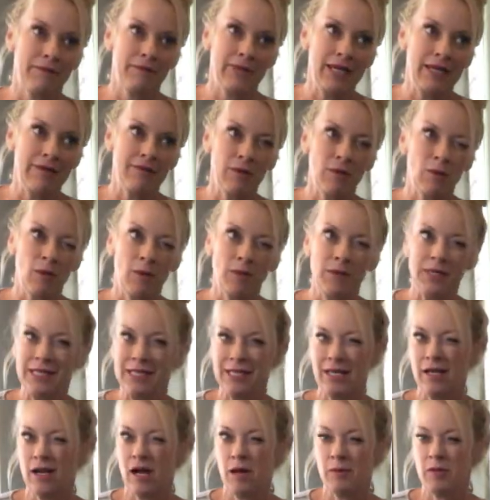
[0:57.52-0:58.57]
even when we
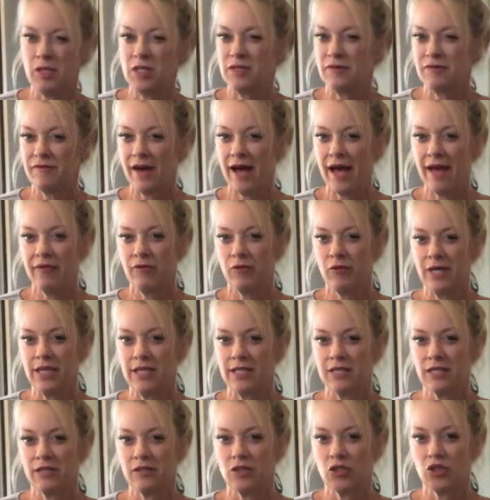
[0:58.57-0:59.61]
did almost 5
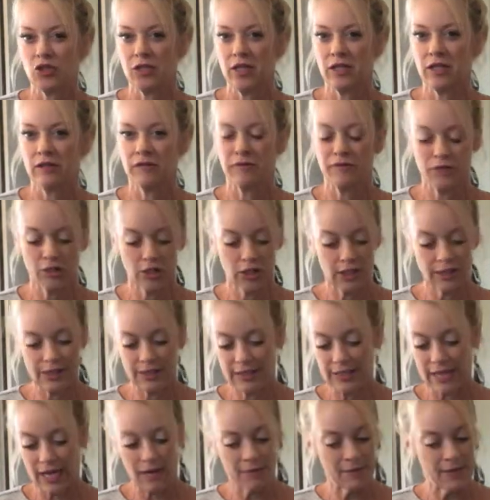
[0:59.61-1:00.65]
weeks on the trail, the first
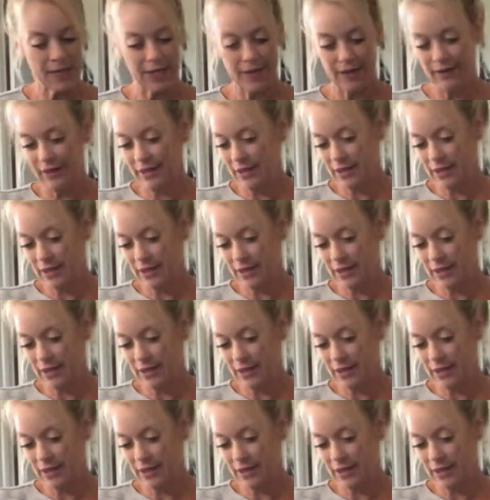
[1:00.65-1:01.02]
segment,